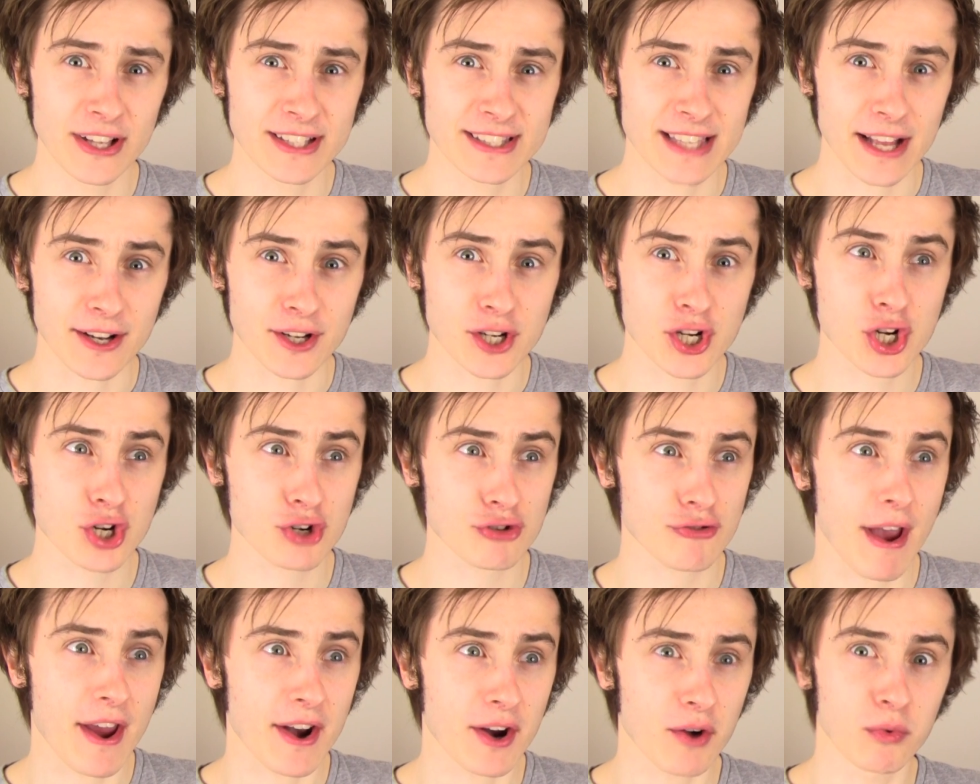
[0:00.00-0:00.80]
They said
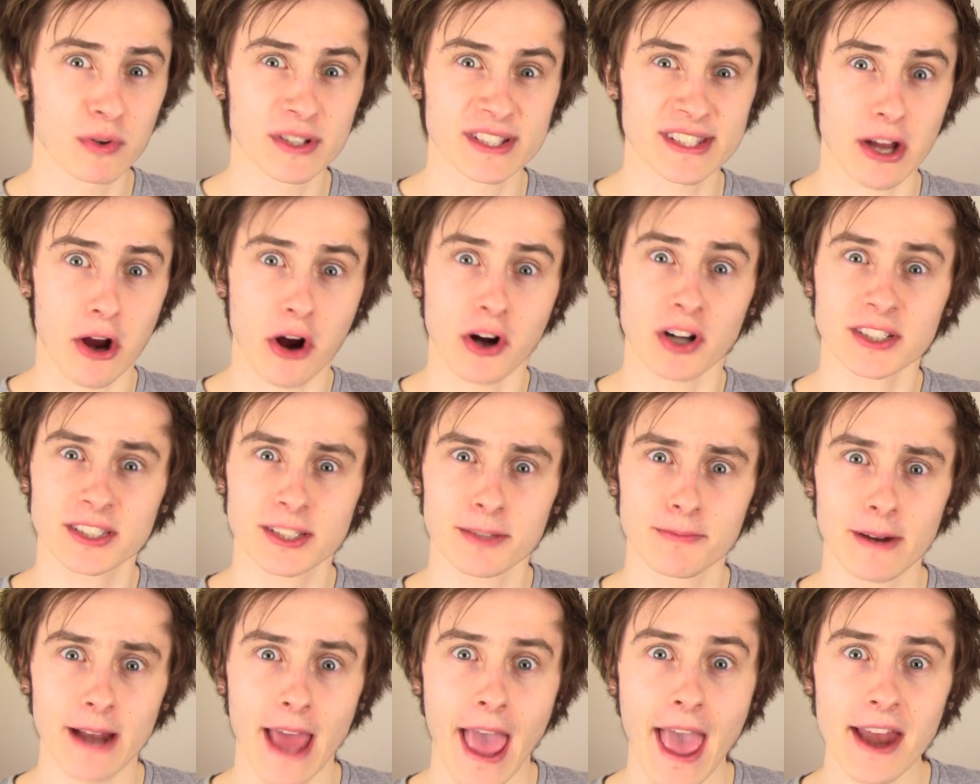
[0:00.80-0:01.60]
Shredder was their
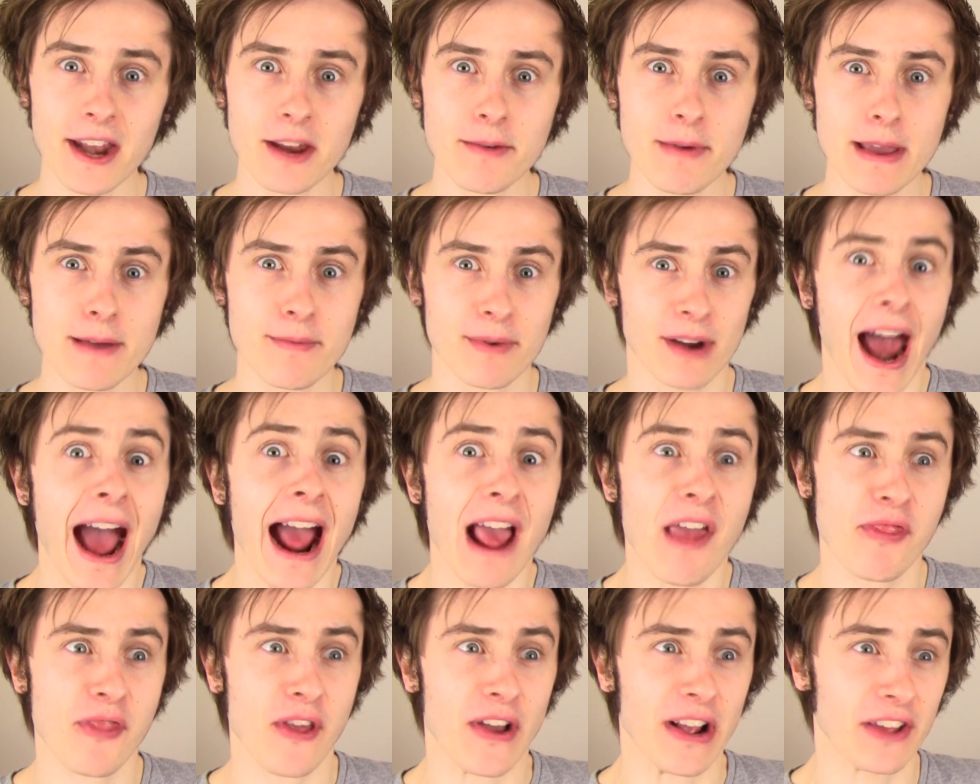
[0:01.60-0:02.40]
ultimate enemy, but
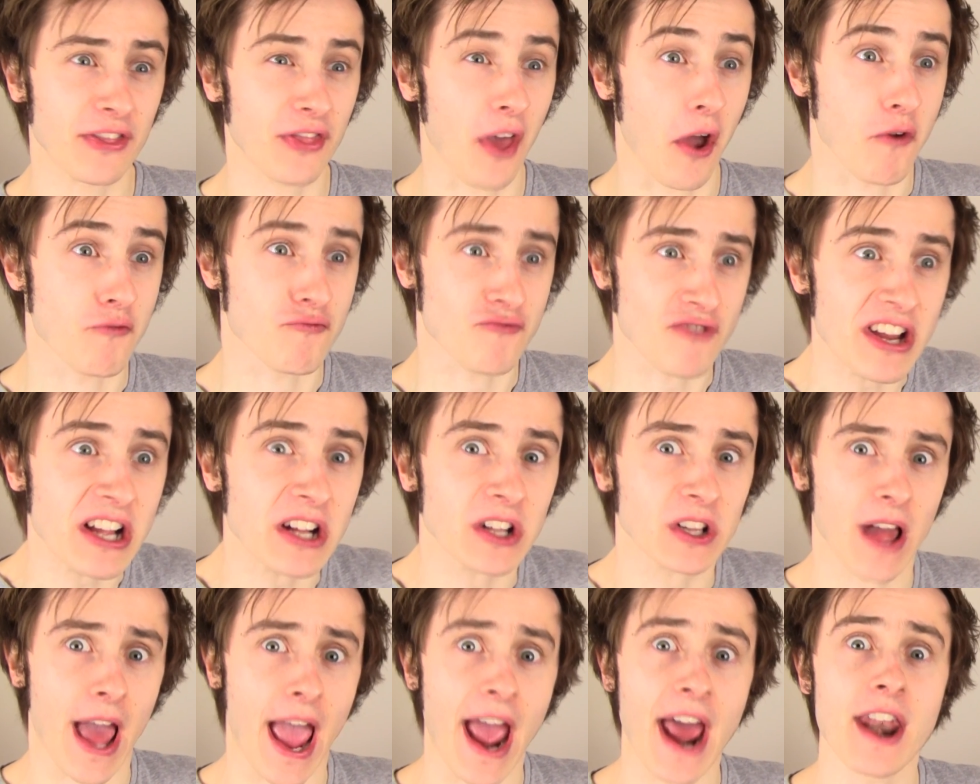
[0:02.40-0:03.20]
I think their
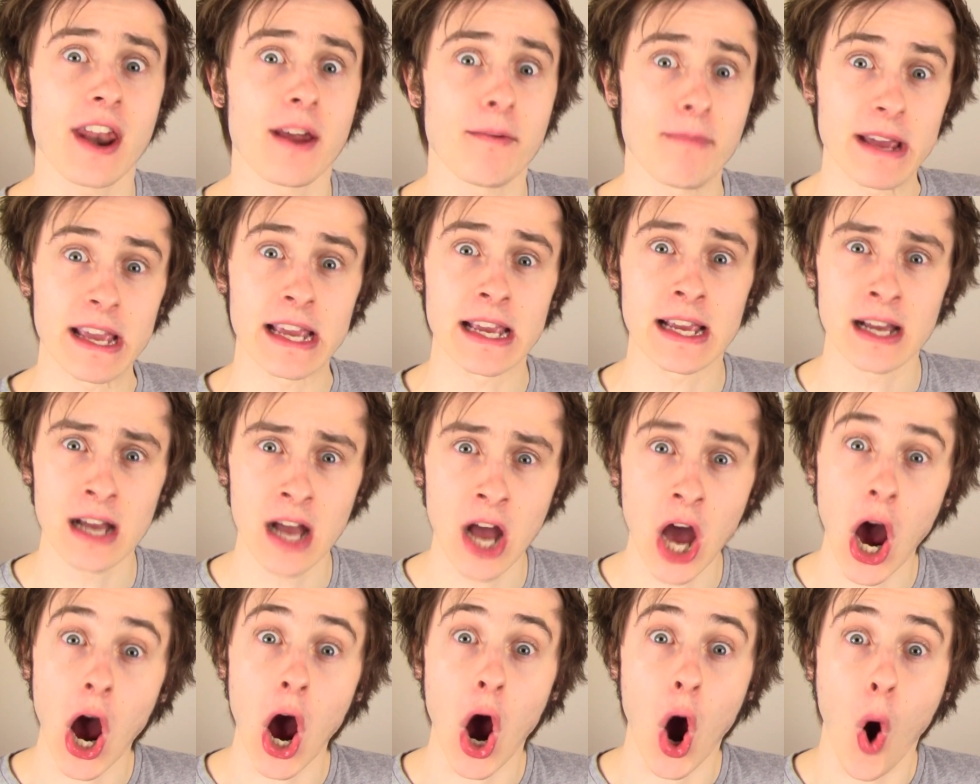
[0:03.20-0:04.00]
real enemy
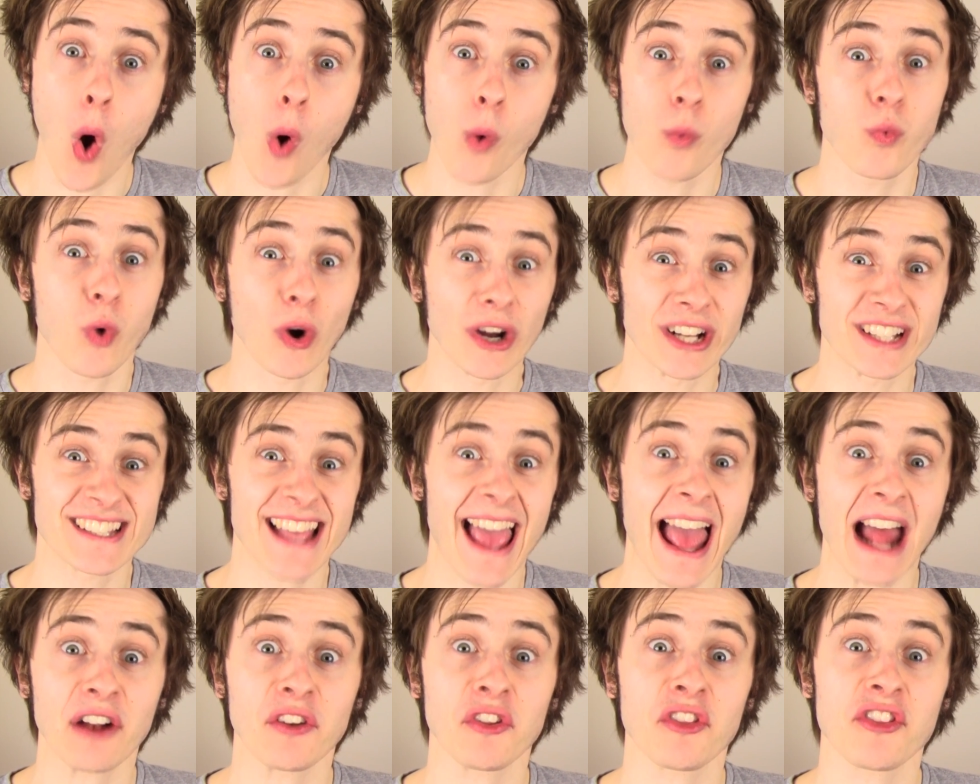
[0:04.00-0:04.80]
was
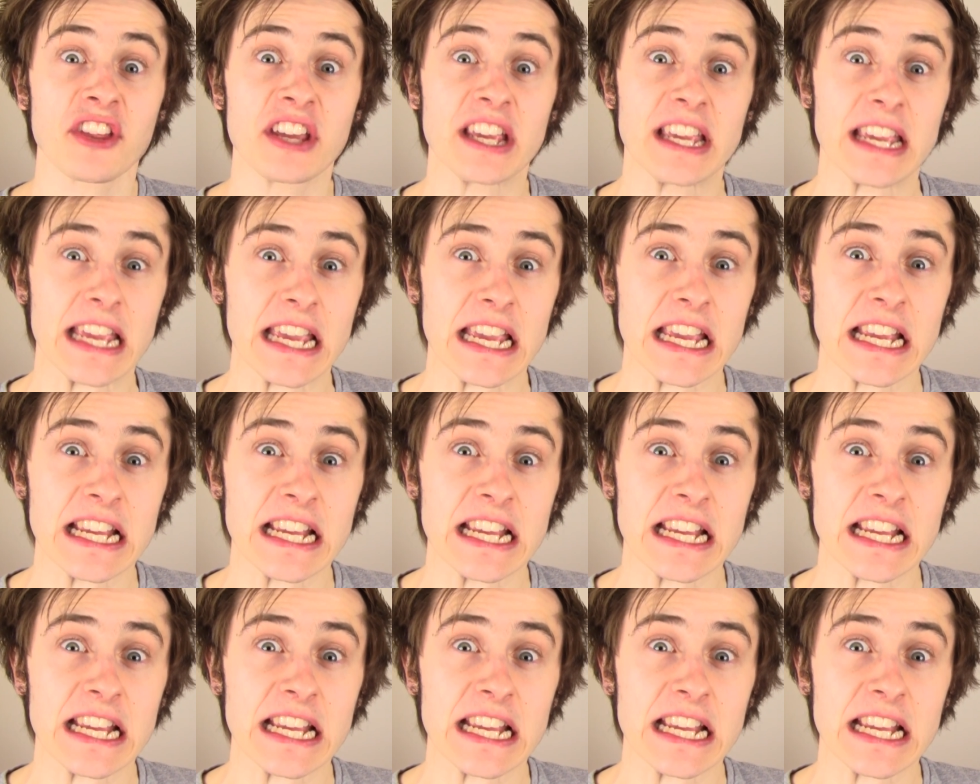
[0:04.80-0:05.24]
healthy